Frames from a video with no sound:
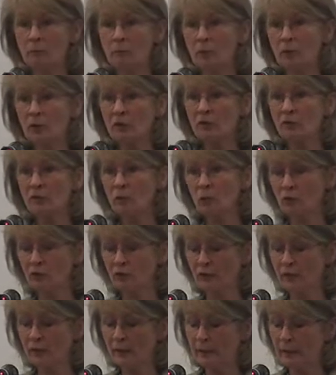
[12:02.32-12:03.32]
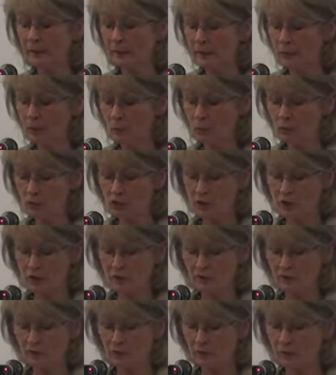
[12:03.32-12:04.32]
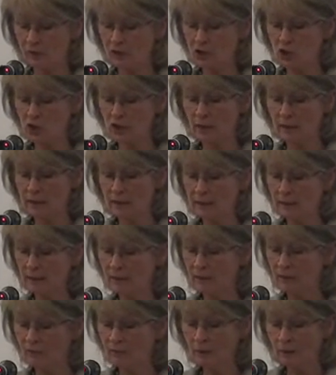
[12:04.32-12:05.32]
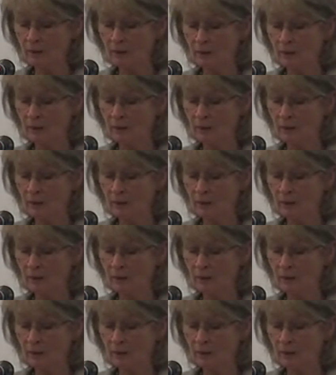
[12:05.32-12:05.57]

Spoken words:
Brits forced very unequal treaties on the Chinese.